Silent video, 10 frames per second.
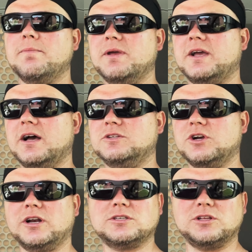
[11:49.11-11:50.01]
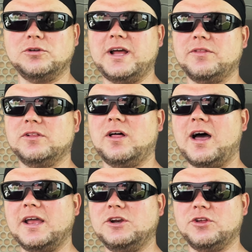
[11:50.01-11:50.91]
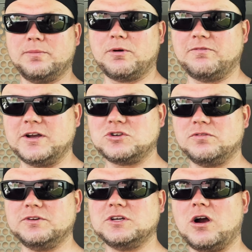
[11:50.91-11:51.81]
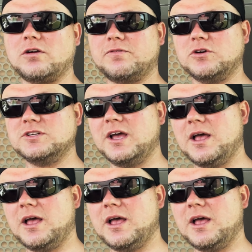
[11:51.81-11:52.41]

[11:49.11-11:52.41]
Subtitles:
because you're going to slow down the line. You're the professional photographers.